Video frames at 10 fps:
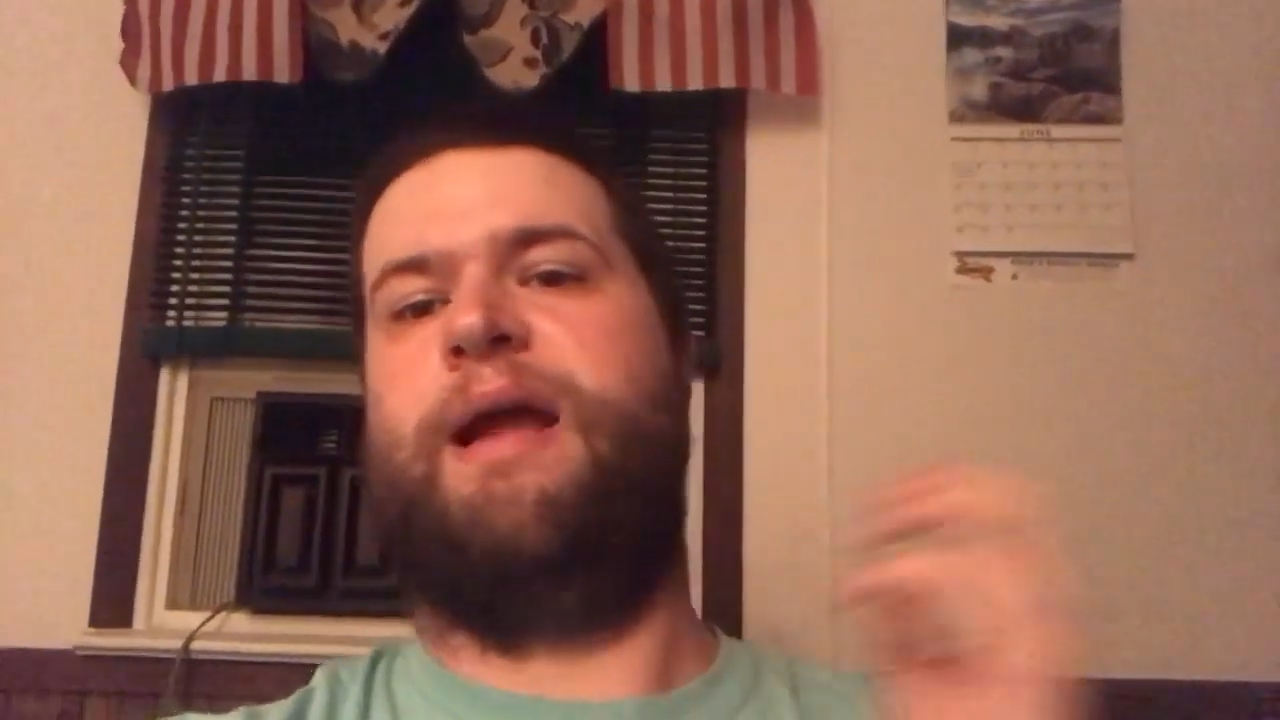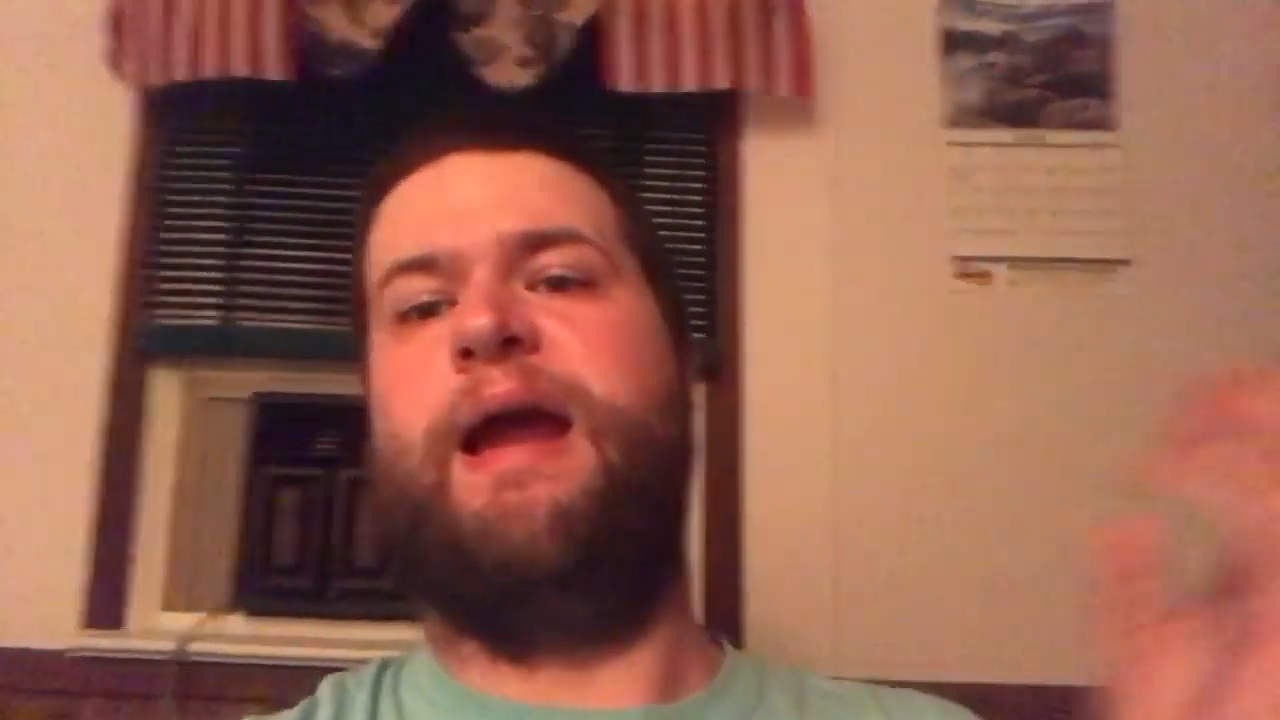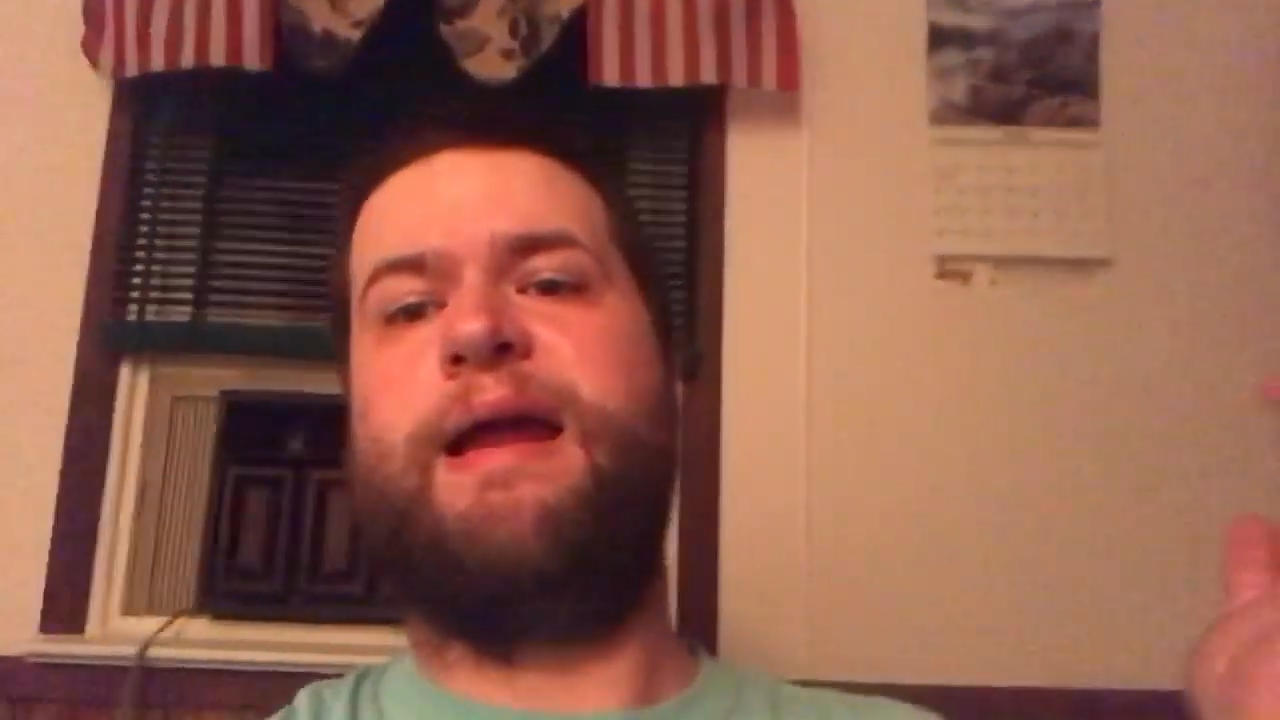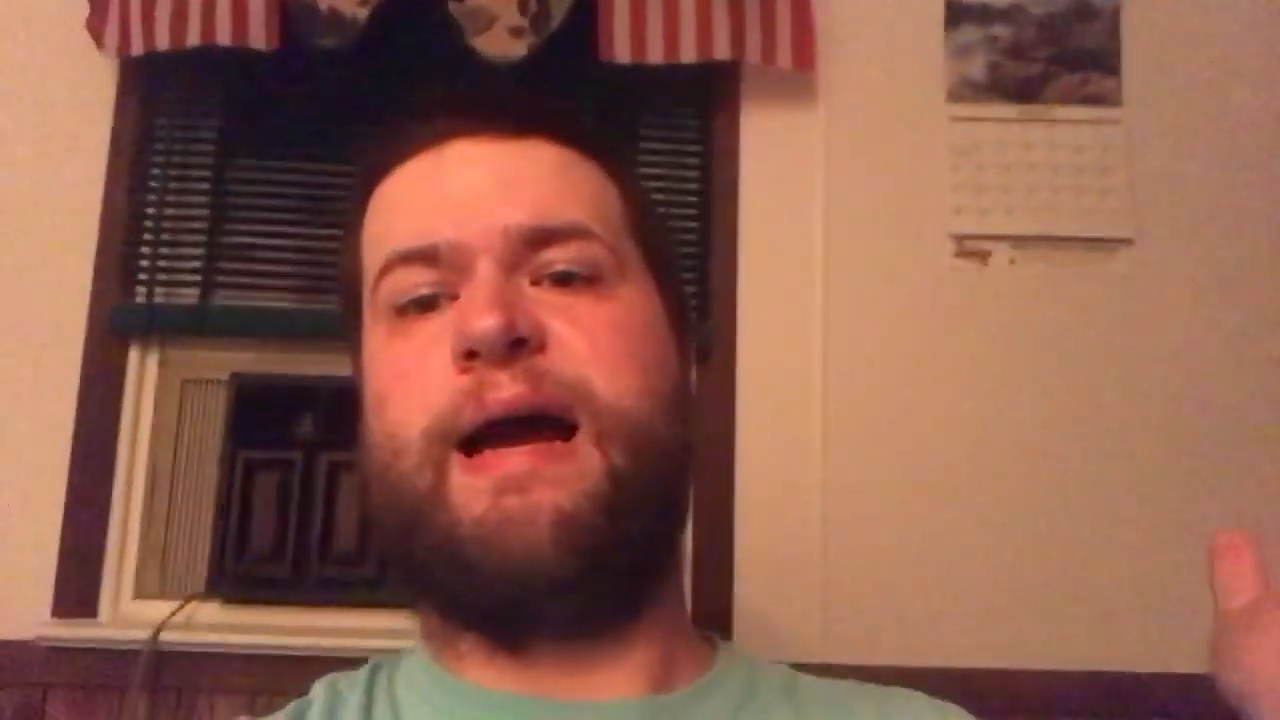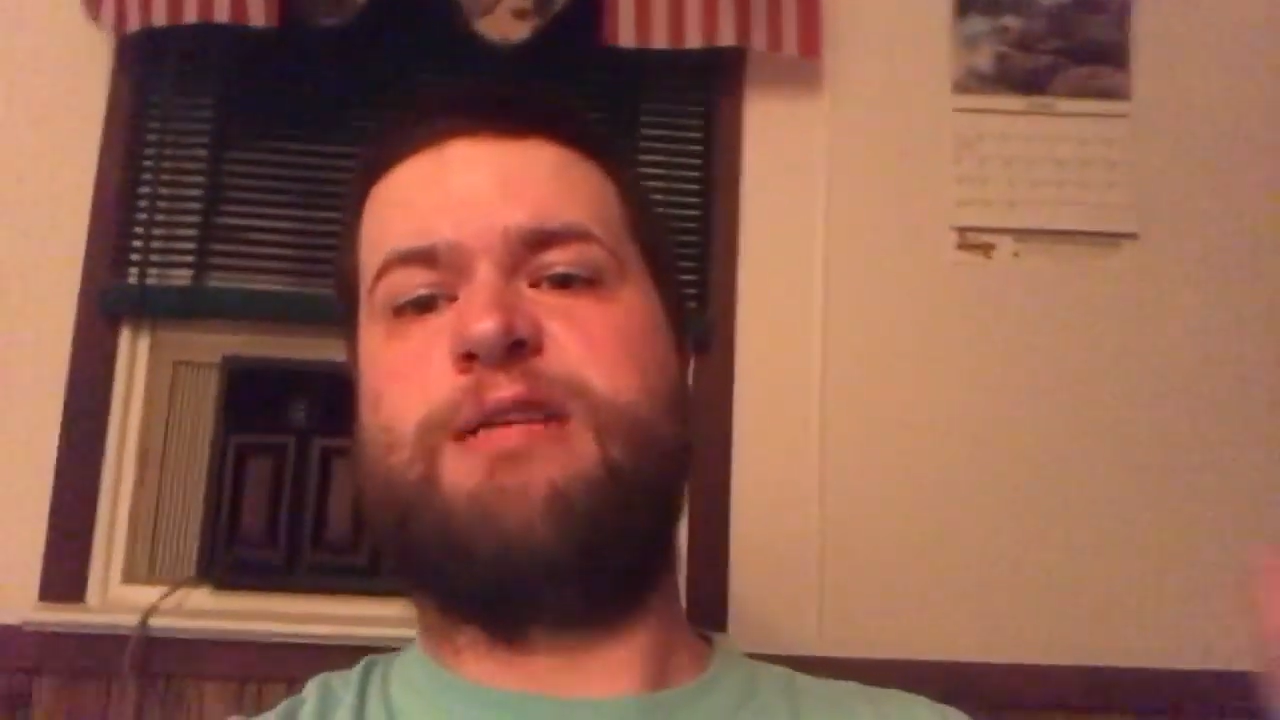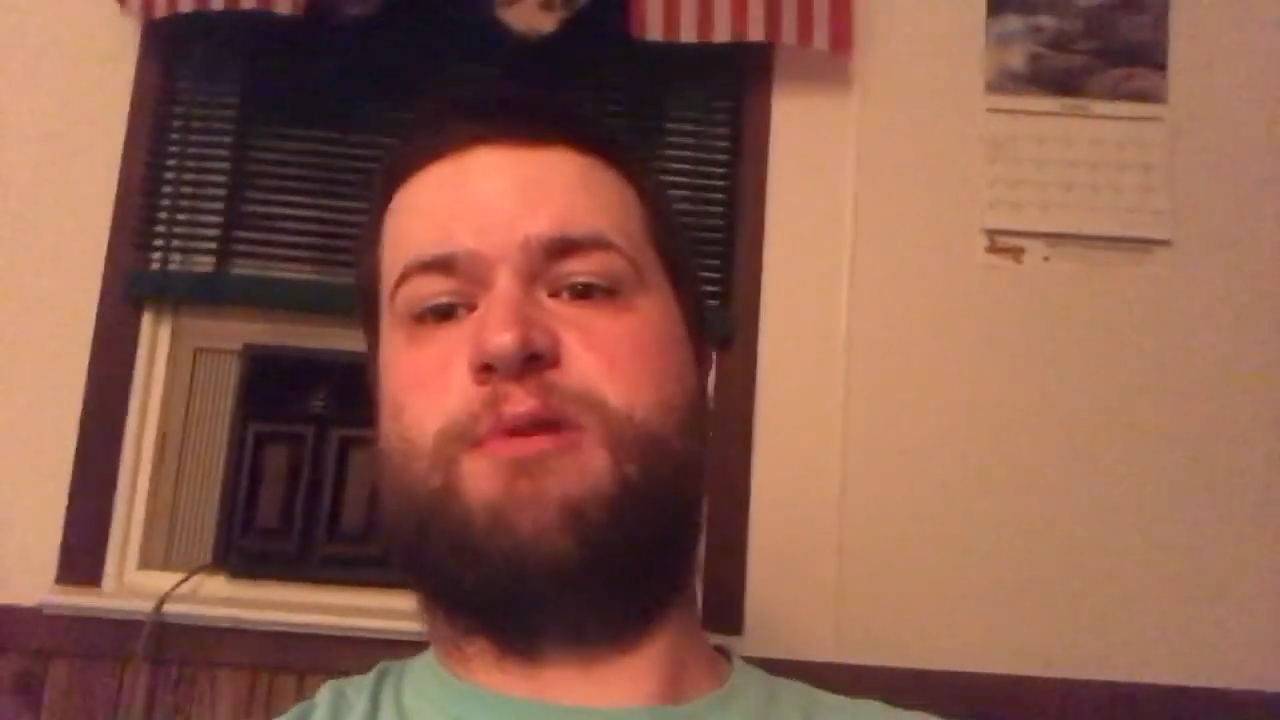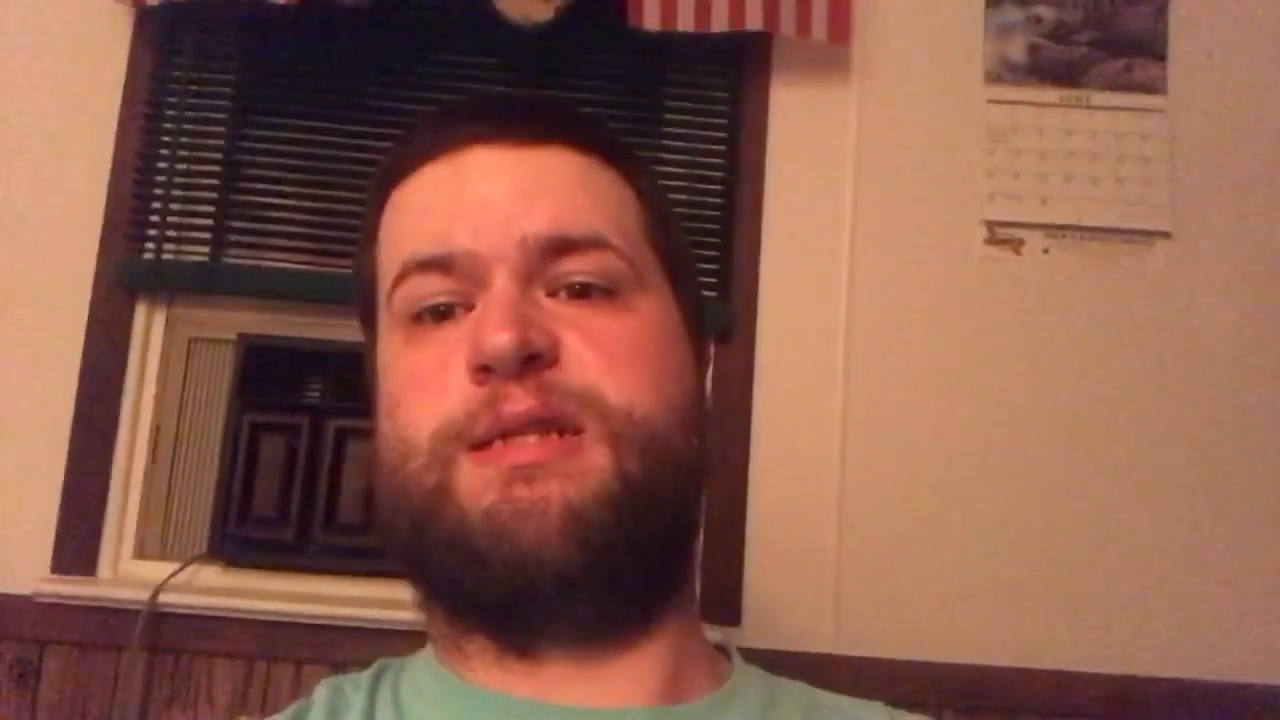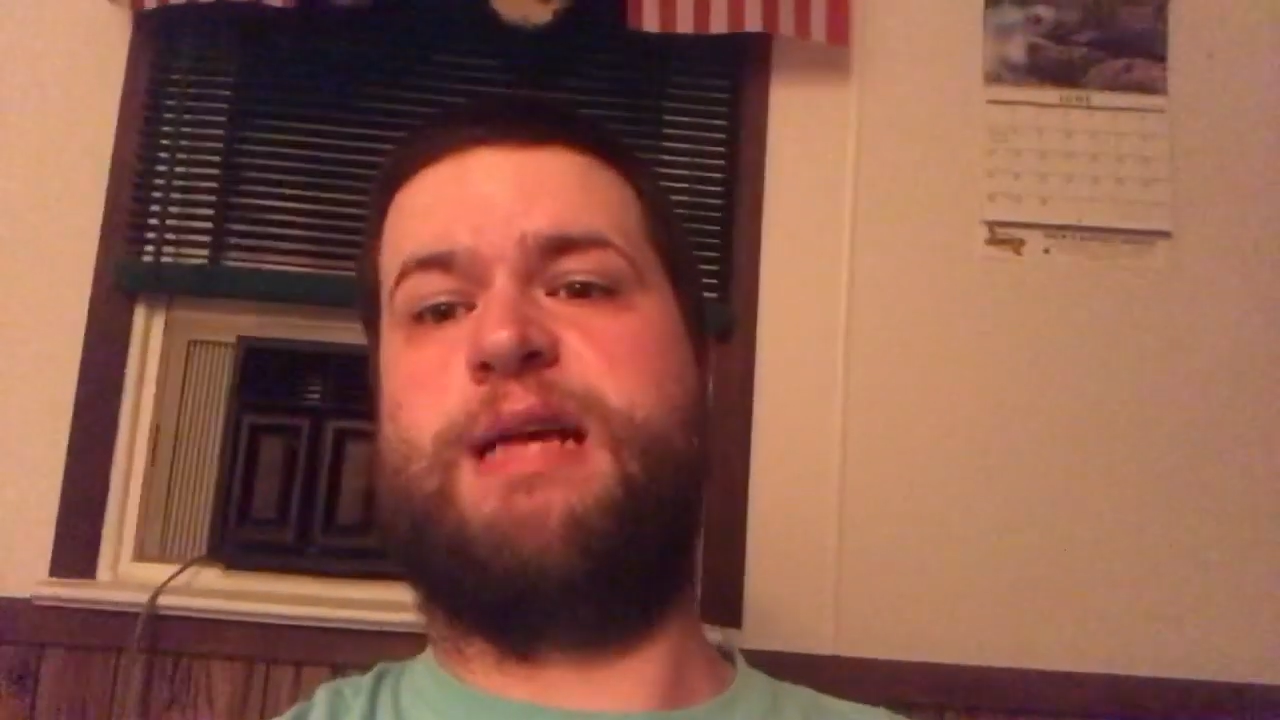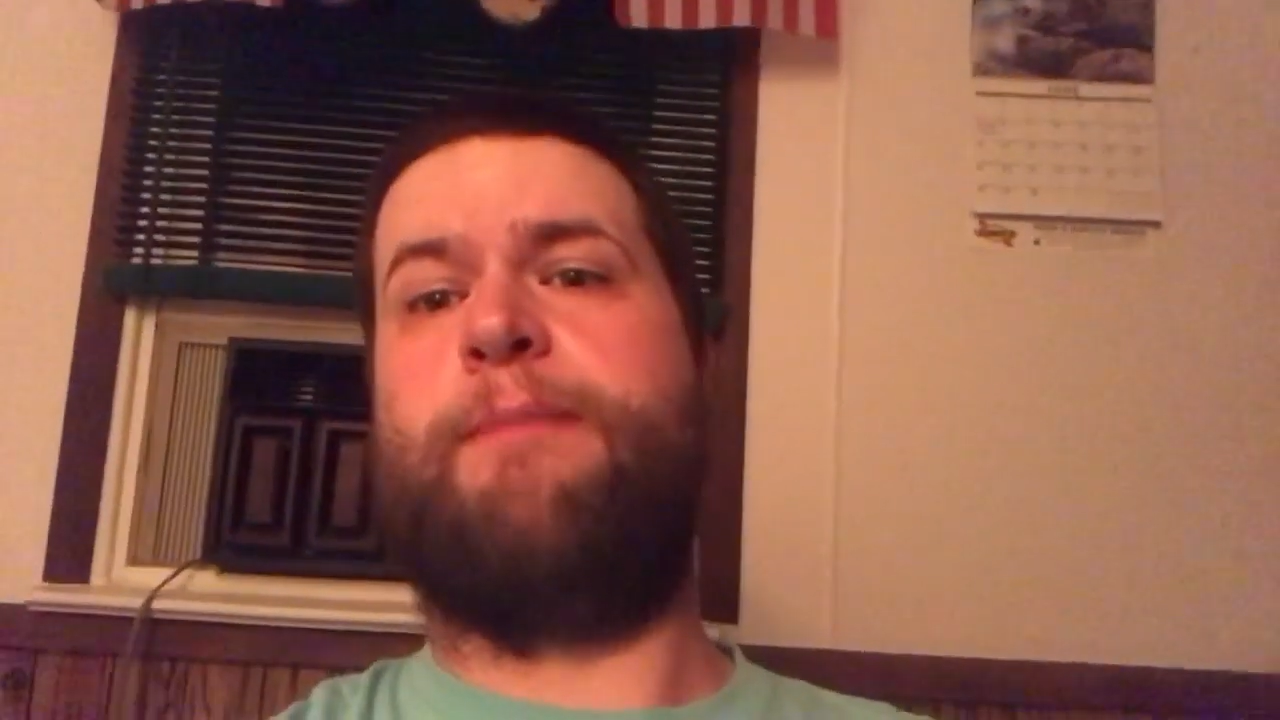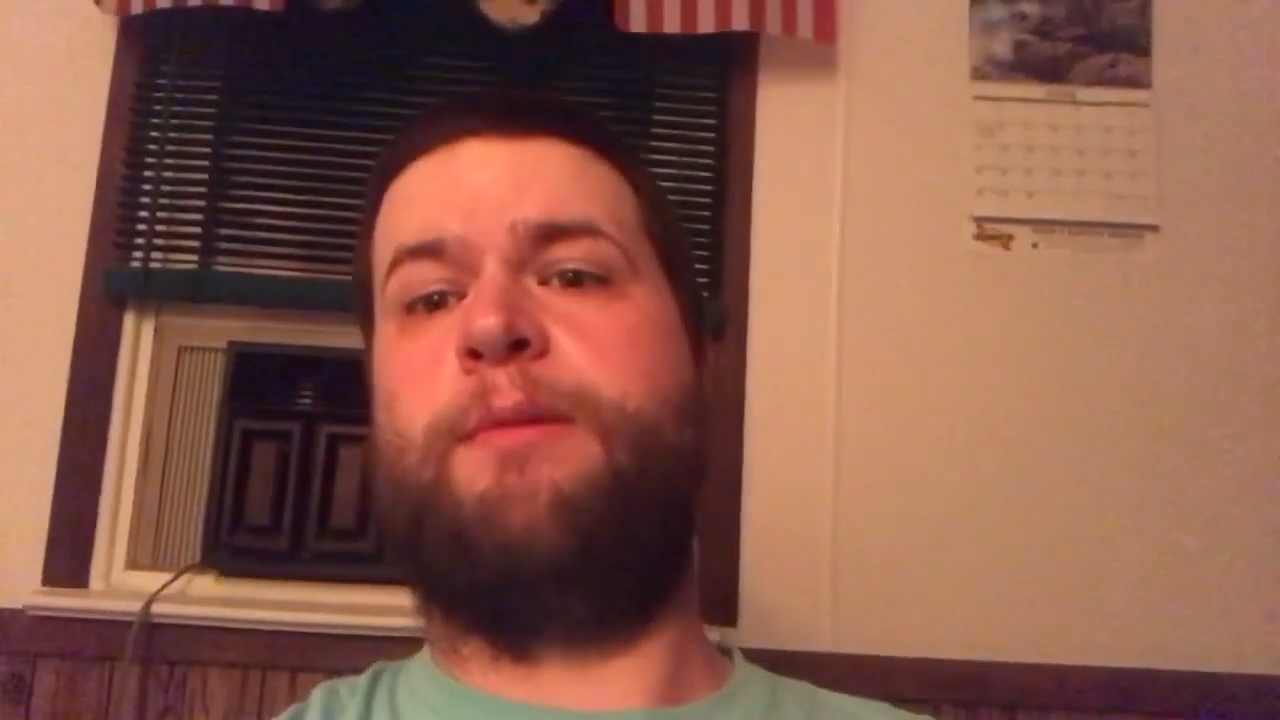guys, what's
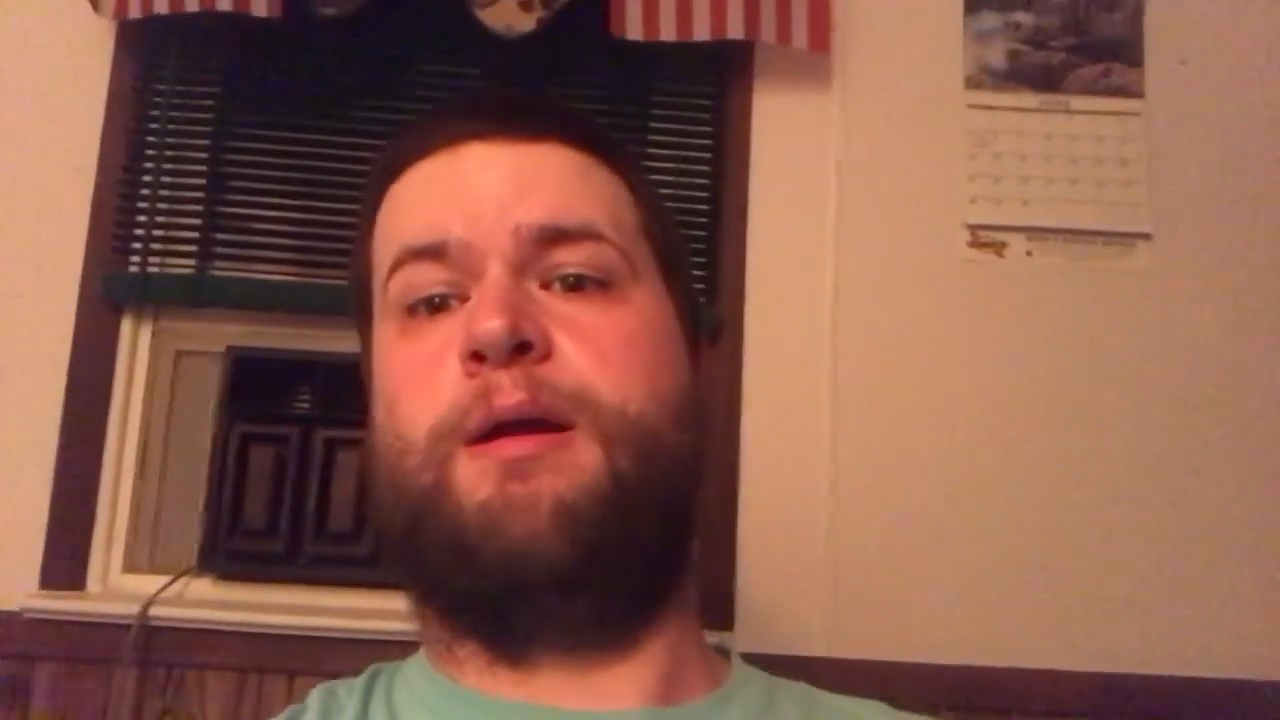up?